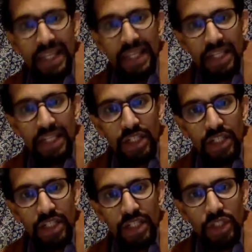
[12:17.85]
And once
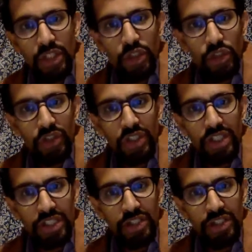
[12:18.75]
it gains entry into
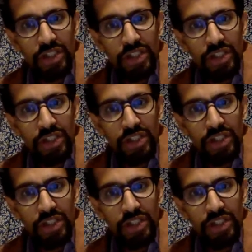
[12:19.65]
a cell,
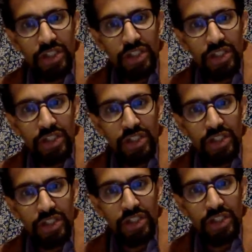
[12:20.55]
then
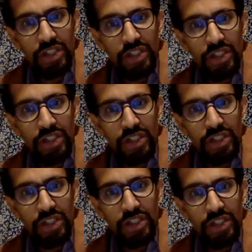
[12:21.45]
it starts
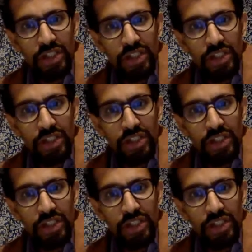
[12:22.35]
replicating.